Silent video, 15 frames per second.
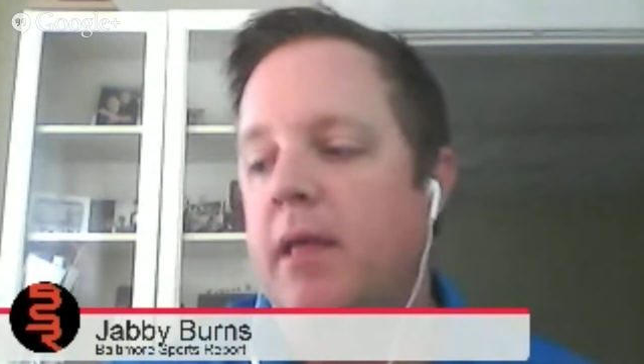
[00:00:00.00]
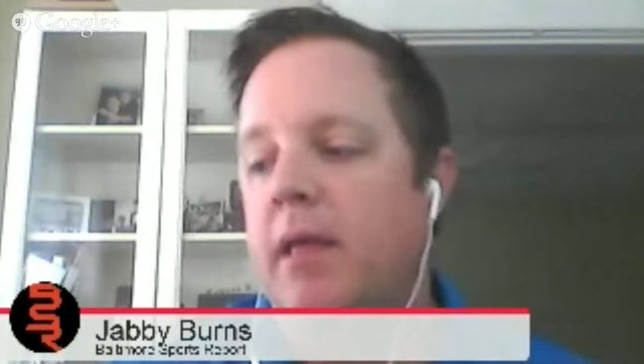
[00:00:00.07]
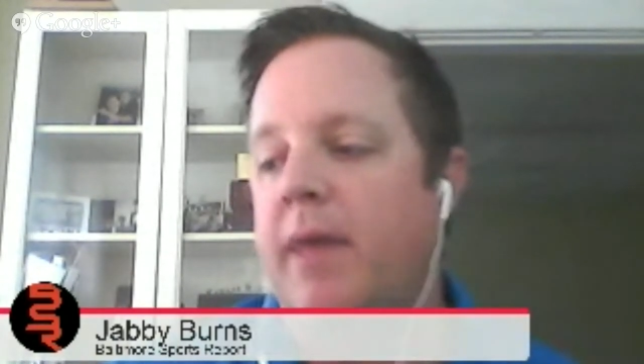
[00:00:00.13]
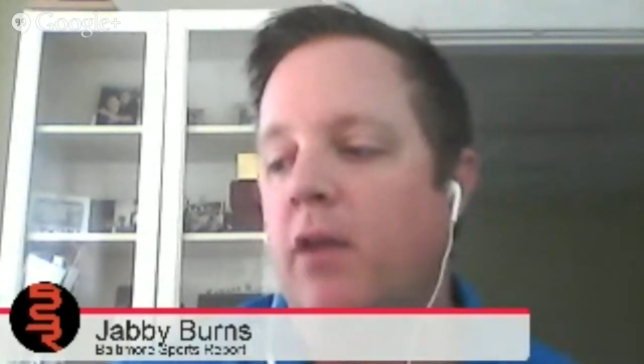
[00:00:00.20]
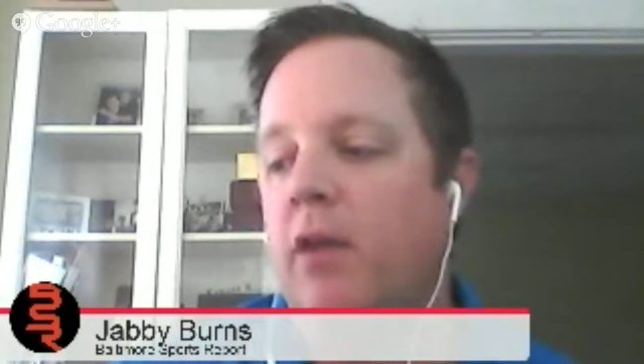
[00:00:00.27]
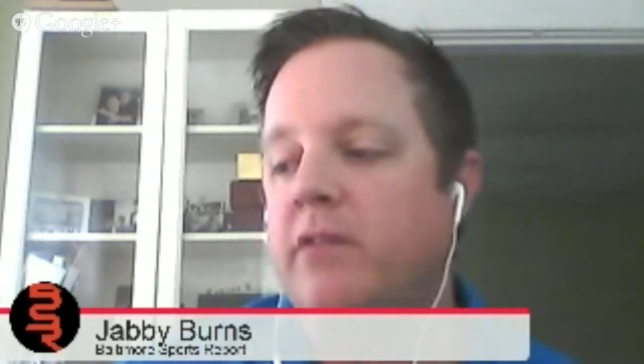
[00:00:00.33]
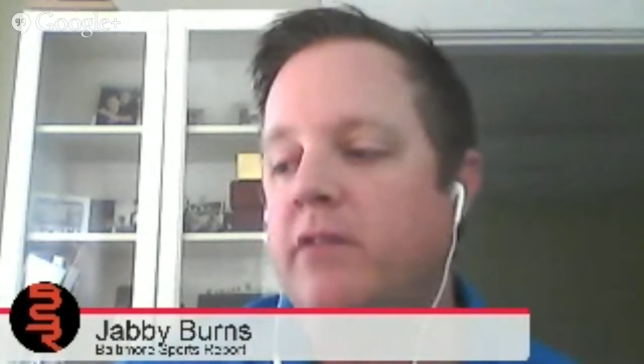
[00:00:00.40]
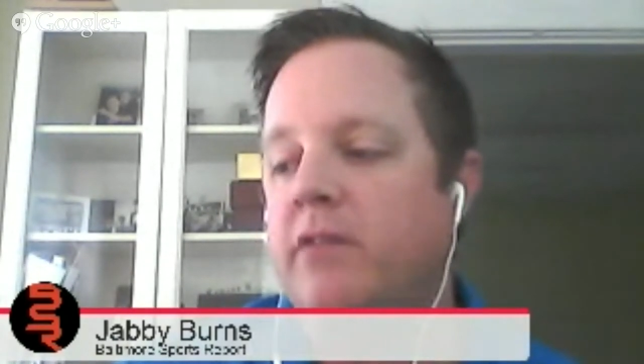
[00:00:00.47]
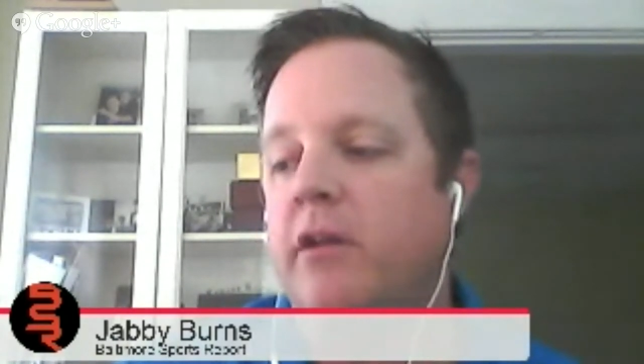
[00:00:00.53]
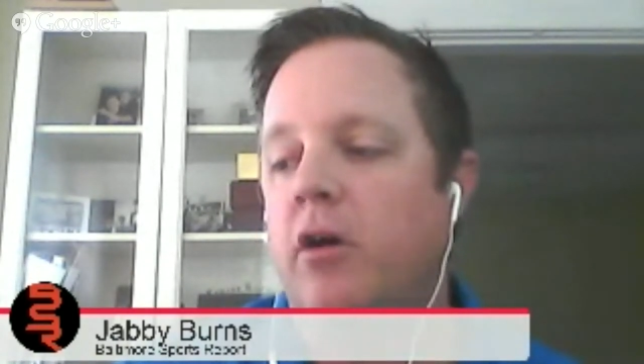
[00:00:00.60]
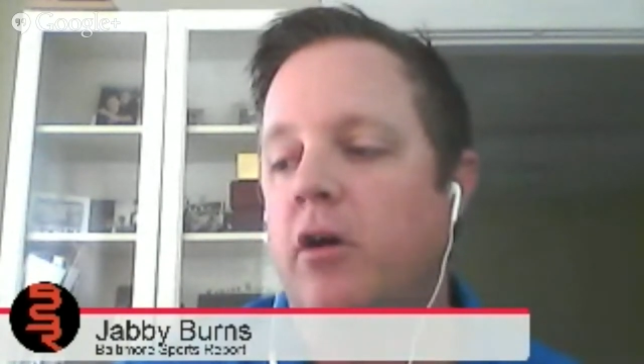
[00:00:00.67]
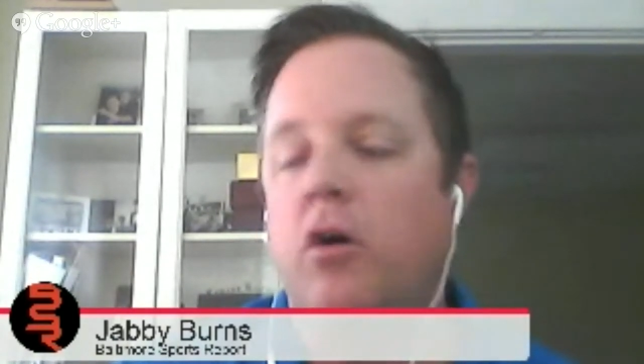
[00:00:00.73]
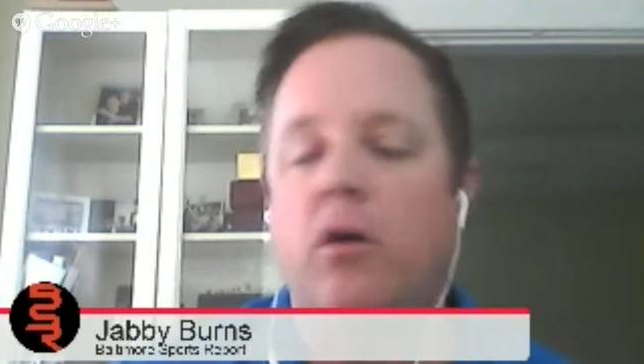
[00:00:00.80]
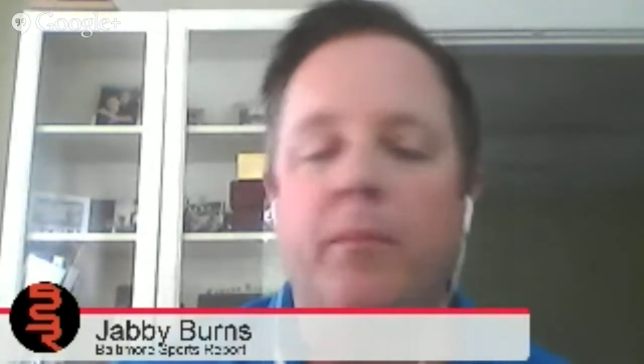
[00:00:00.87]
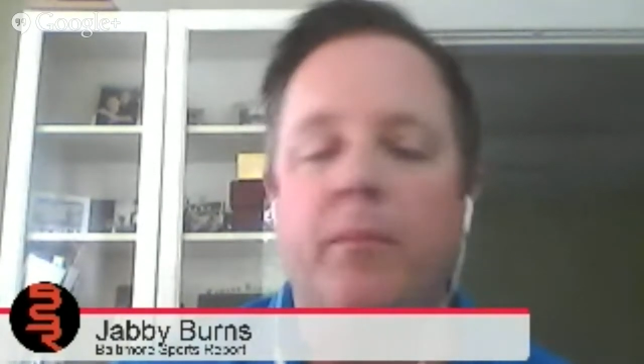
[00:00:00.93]
They lost at
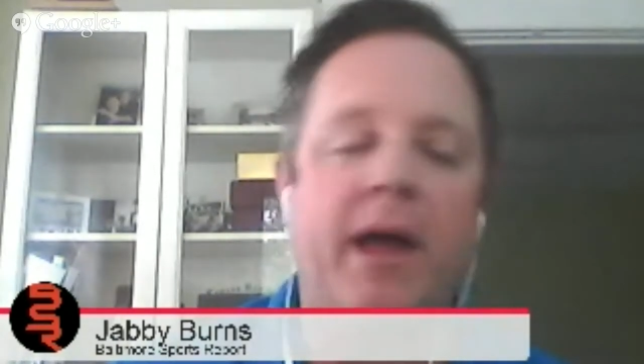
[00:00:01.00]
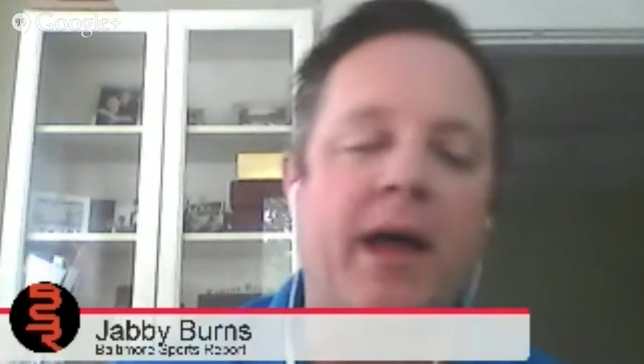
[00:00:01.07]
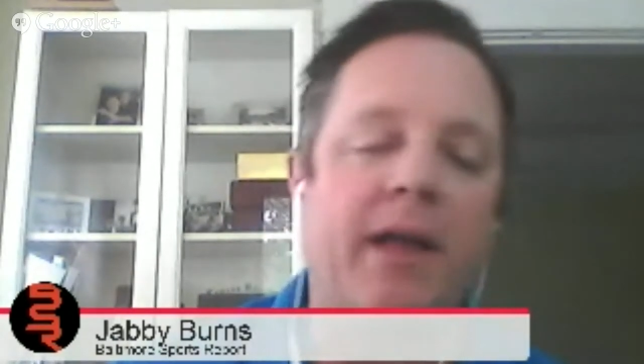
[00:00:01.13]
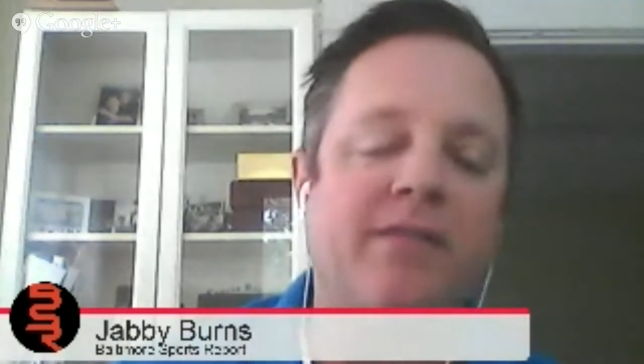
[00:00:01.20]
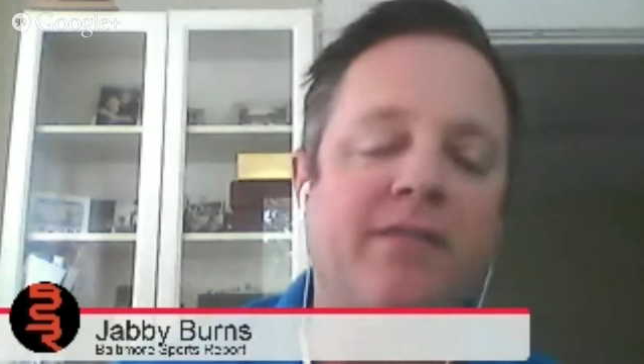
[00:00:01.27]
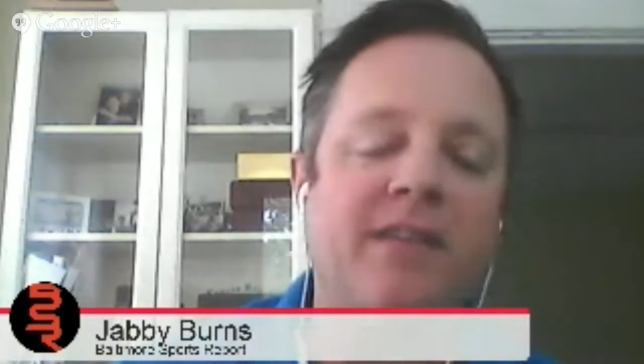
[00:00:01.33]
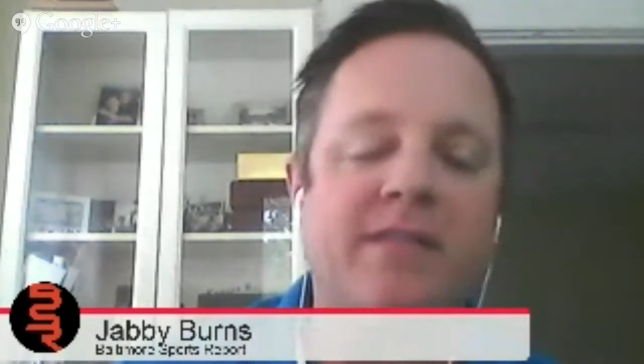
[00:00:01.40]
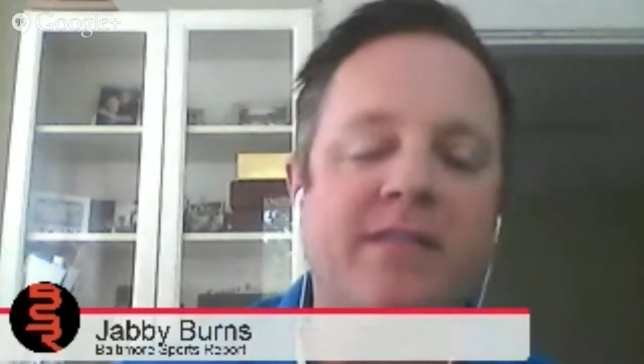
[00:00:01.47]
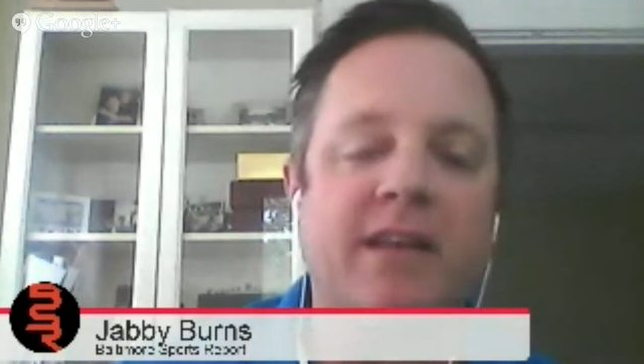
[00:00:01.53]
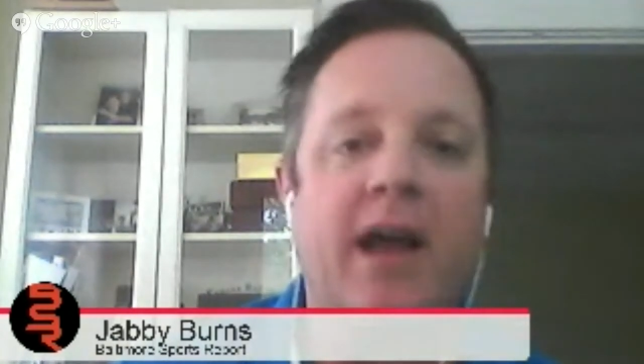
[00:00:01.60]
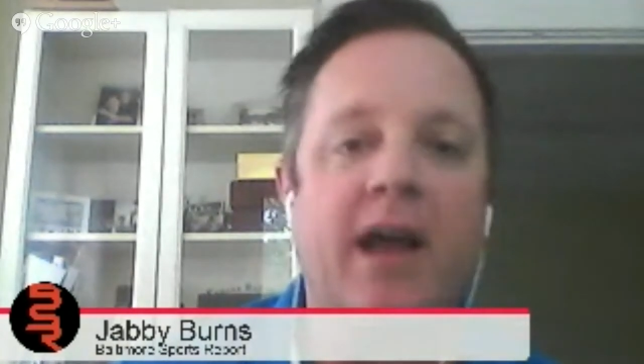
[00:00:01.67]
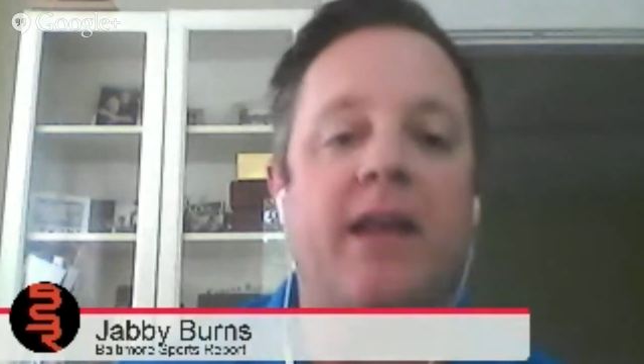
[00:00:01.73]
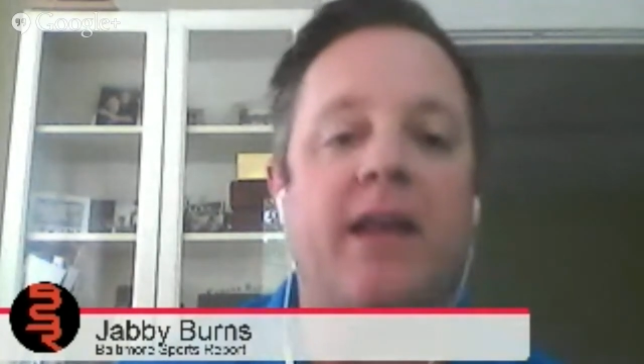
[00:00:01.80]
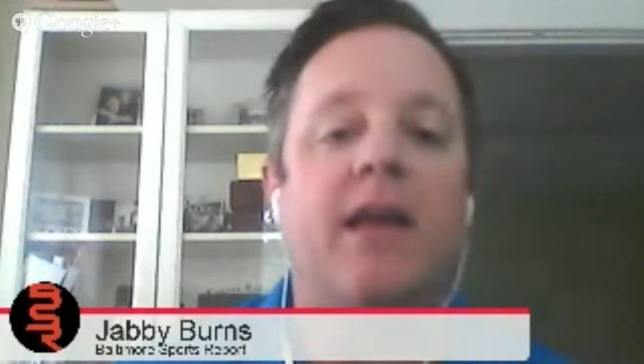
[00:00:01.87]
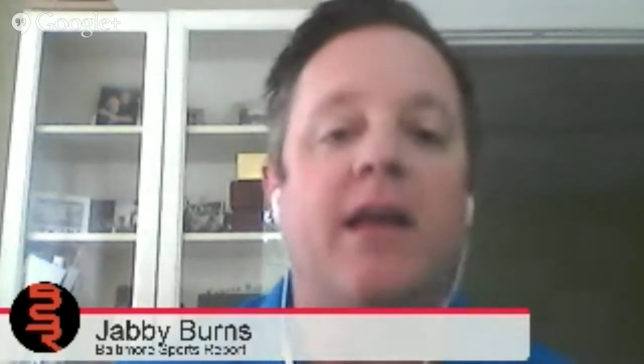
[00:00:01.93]
home, and
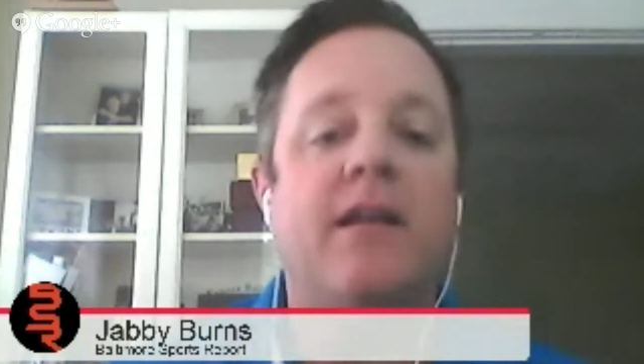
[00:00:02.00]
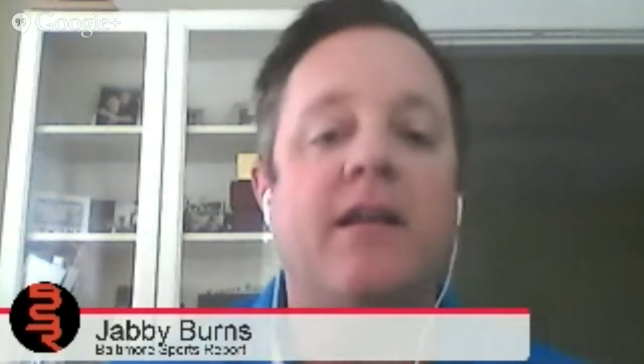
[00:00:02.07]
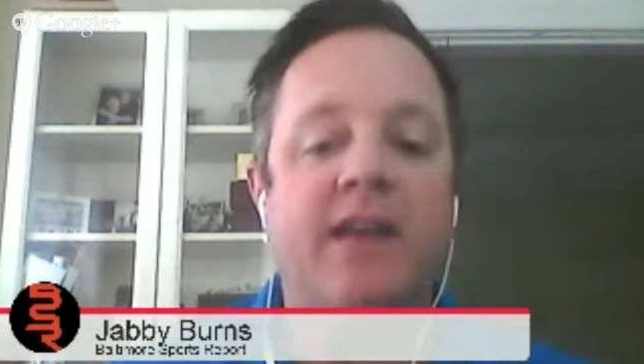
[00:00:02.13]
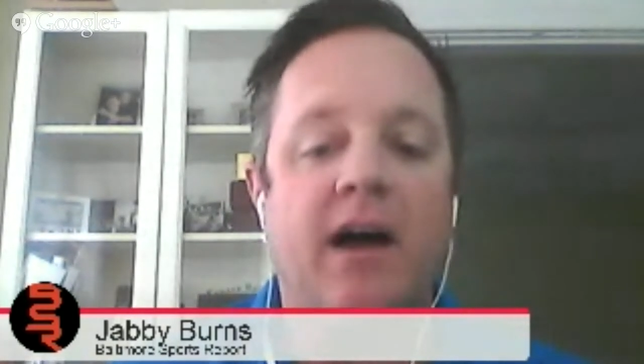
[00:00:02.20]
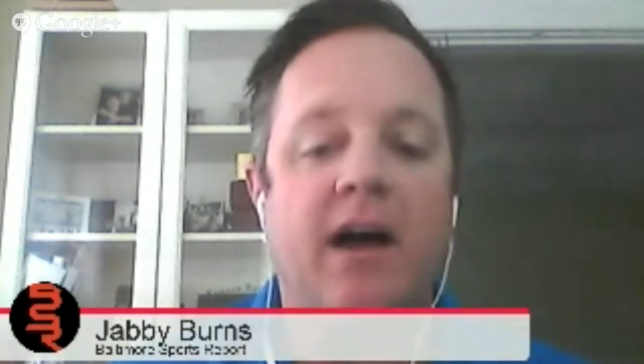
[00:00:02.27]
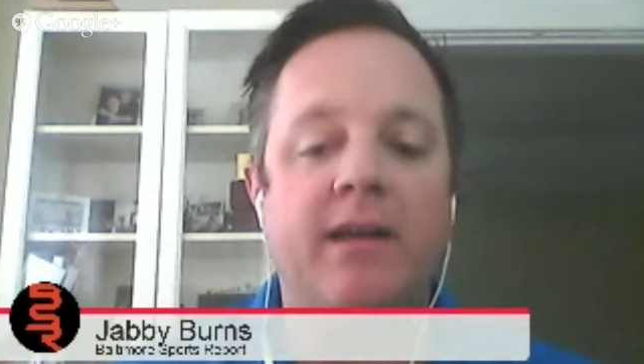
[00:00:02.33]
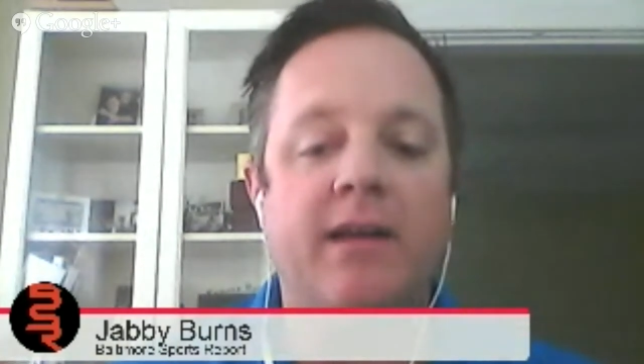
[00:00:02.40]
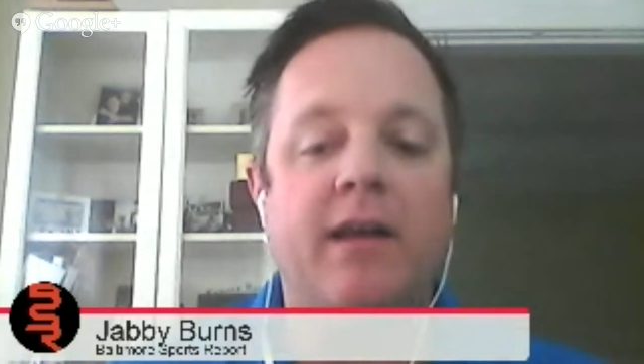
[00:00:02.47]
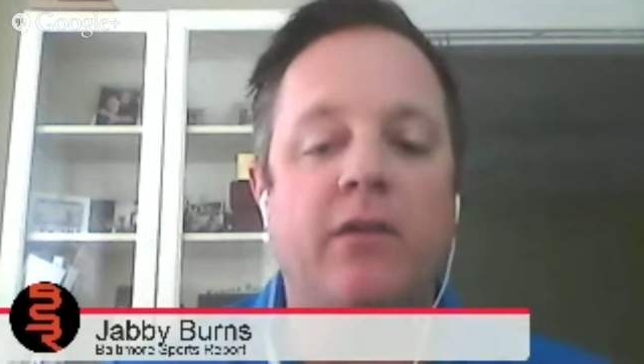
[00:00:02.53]
Cincinnati tied.